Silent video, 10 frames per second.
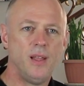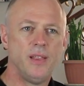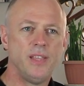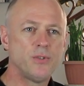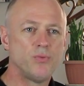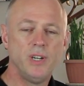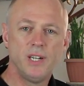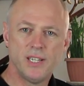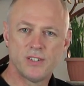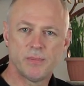This
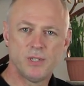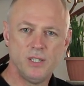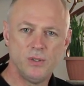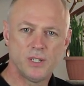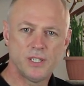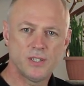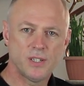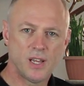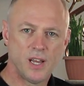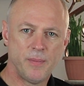really is up to you guys.
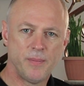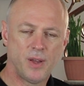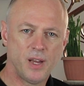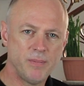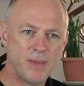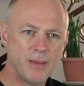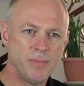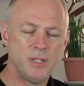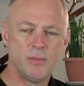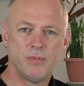I'm
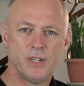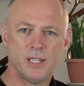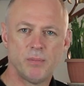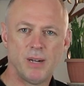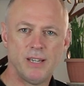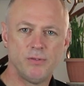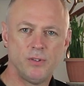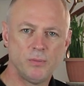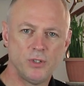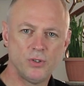happy to provide the
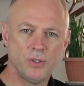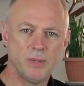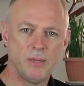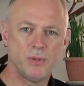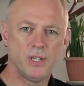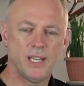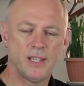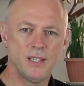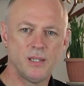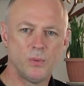platform to join people
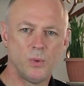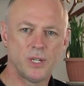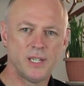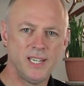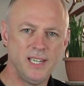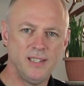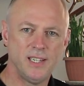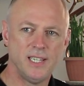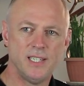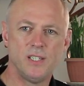together. What I need
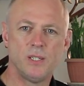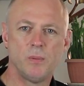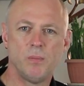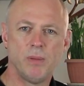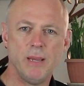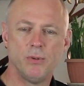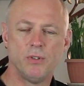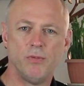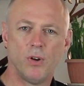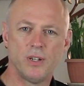is people
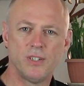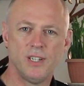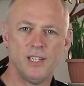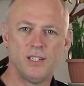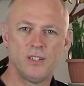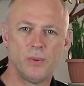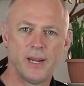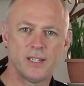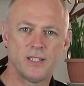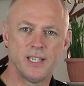to volunteer to
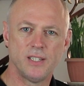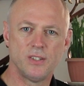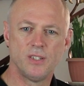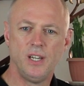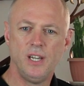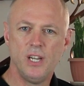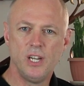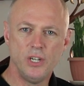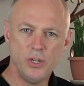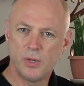act as
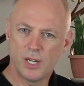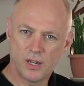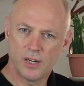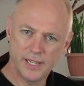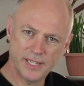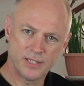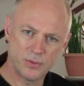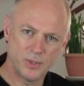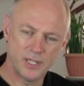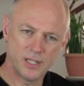nuclei as
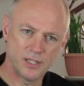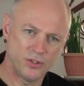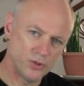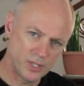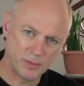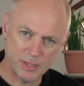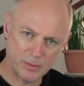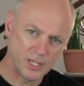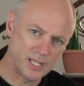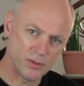we are joining
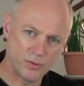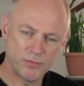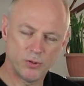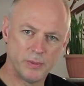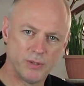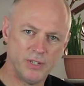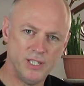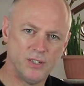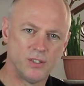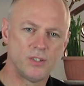people together and forming
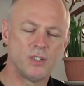regions.